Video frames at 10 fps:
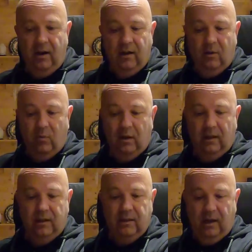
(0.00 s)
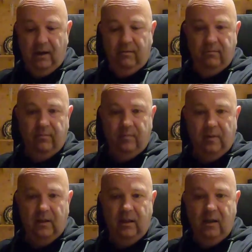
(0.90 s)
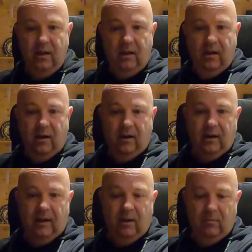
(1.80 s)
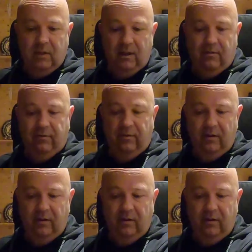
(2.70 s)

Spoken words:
I'm going to wind this down. I'm going to get myself